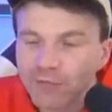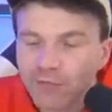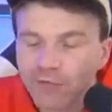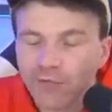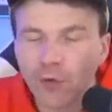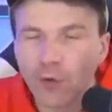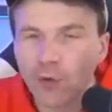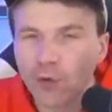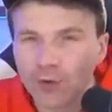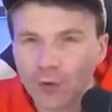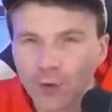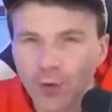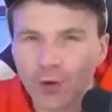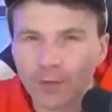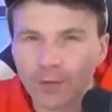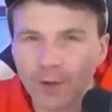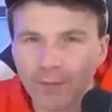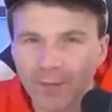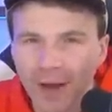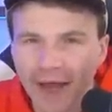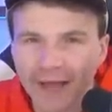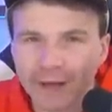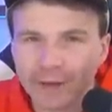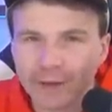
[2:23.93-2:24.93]
4
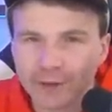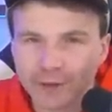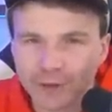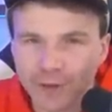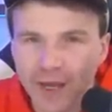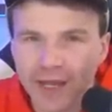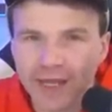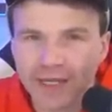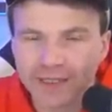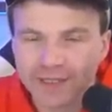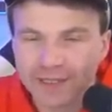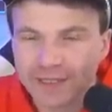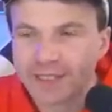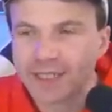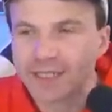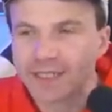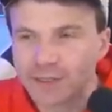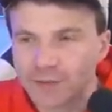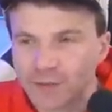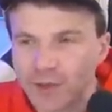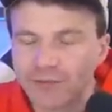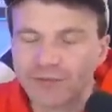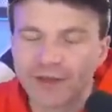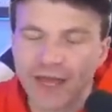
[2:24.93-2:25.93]
normal miners, right?
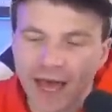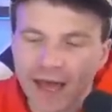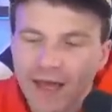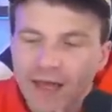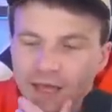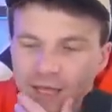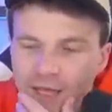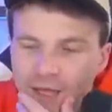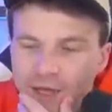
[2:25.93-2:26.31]
6, 12, yeah.